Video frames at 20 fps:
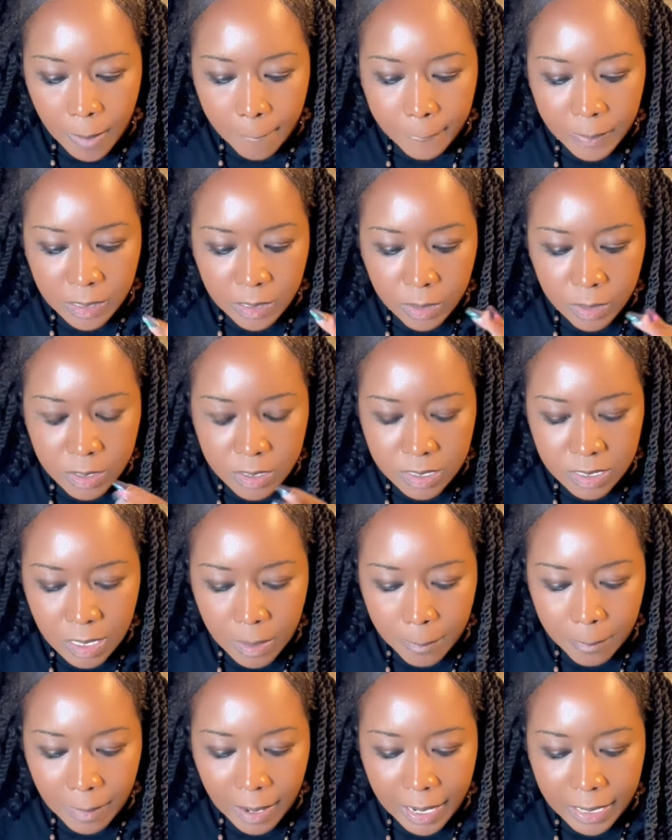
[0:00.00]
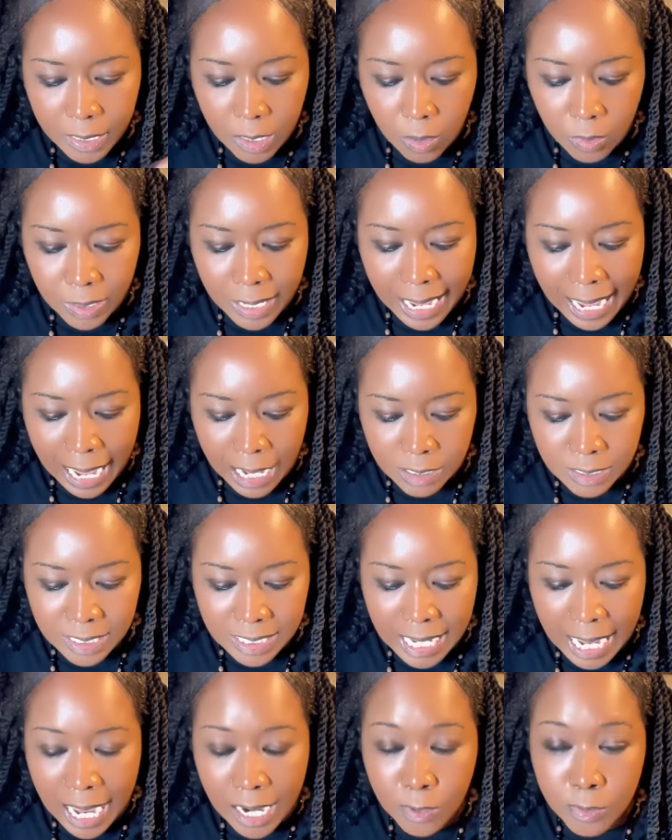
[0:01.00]
But there's somebody on the
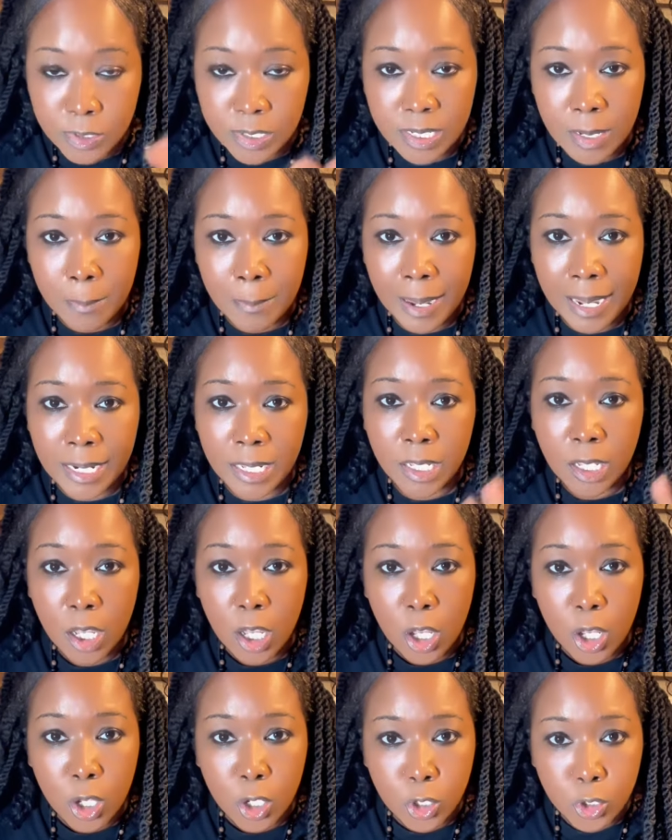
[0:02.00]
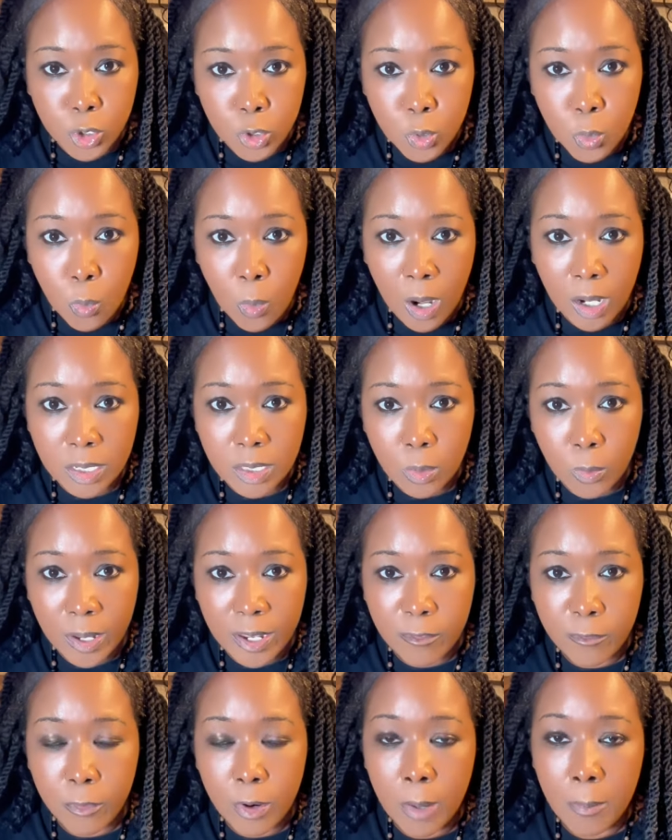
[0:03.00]
outside, or somebody you walked
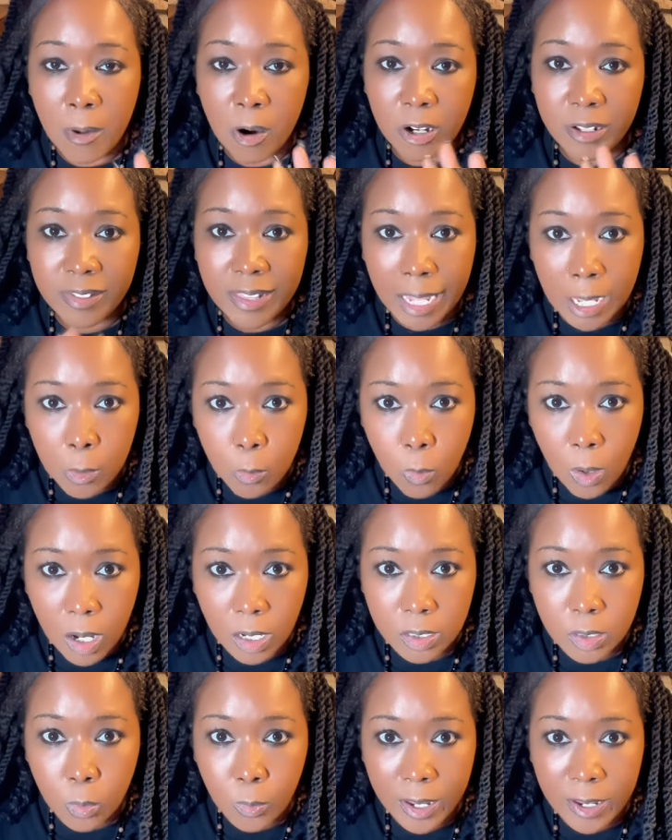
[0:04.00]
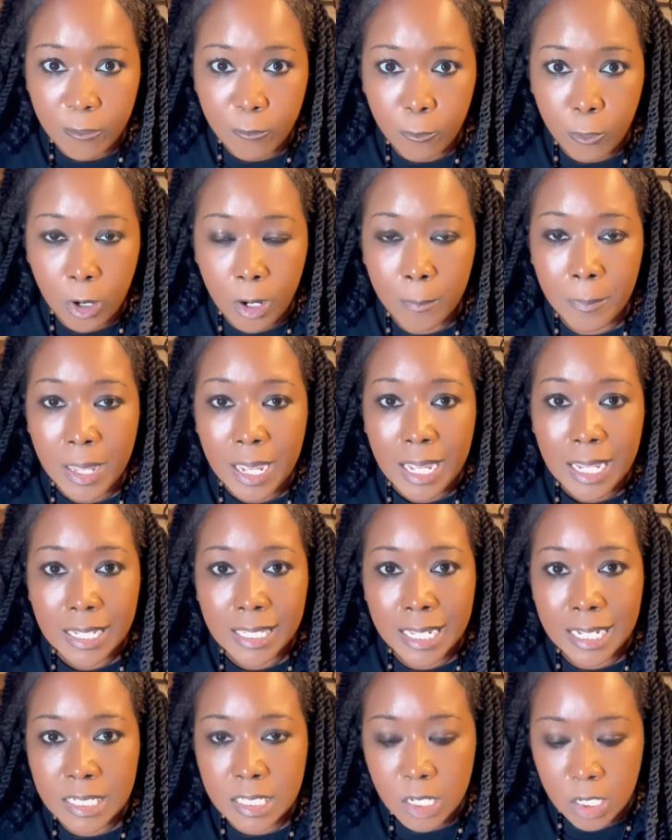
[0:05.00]
away from, or they walked away from,
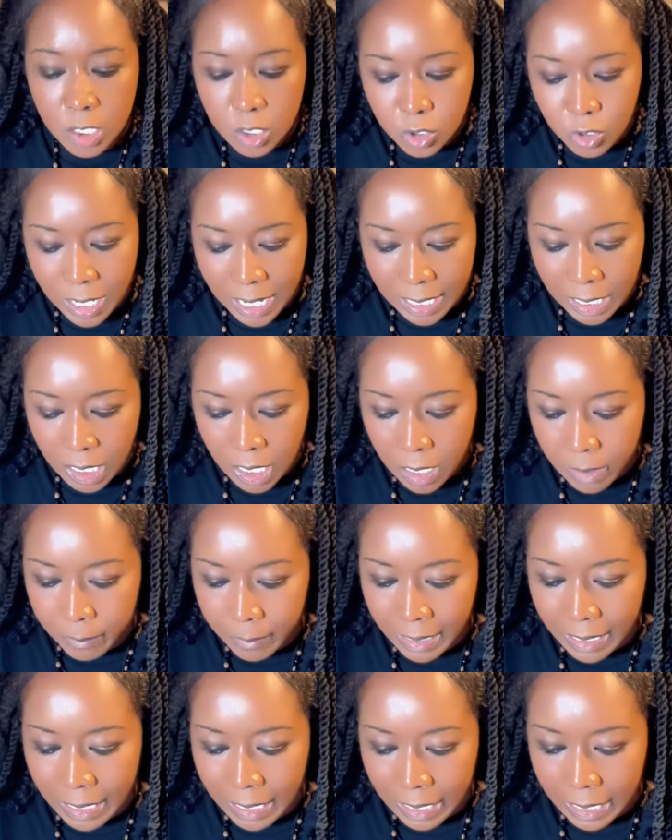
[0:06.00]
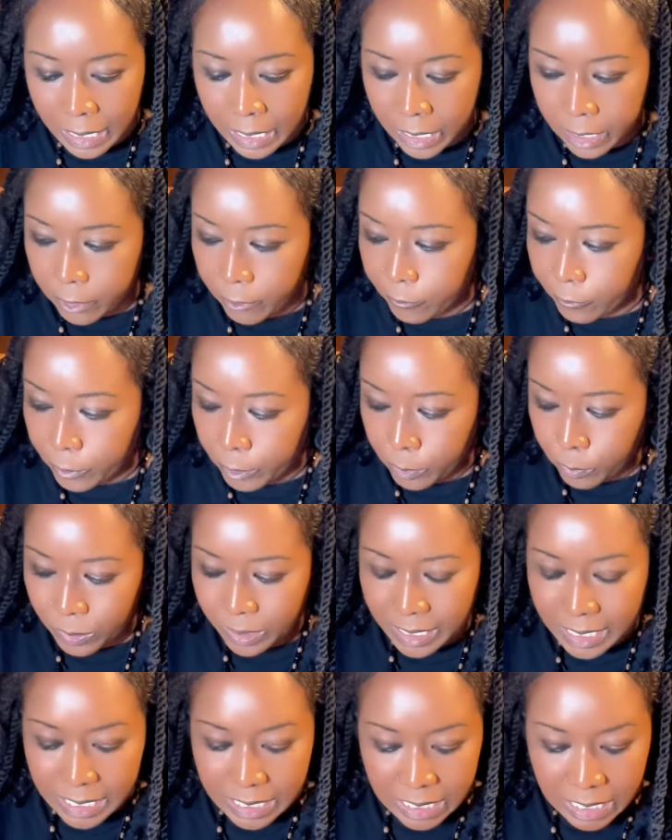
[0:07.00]
that's going to try to come in and interfere
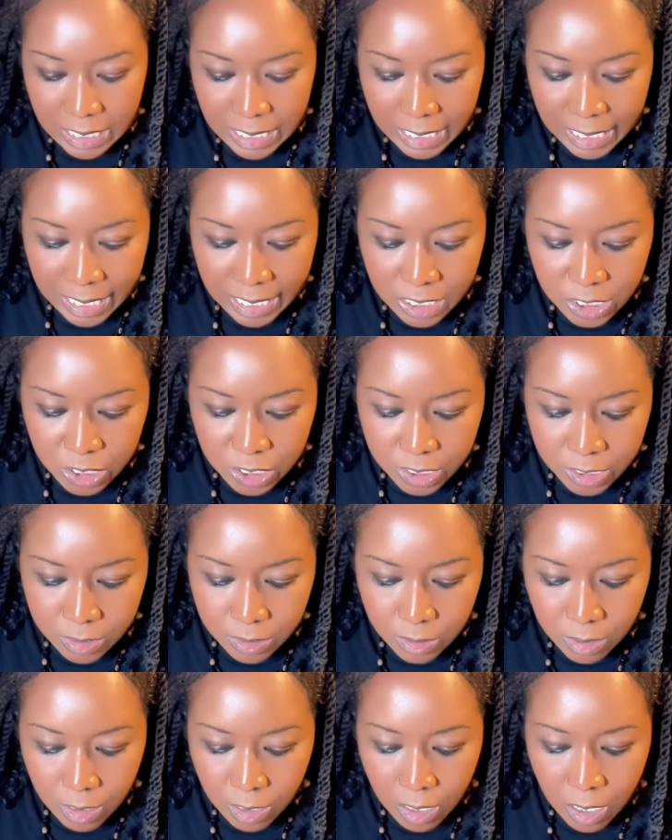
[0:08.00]
with this connection.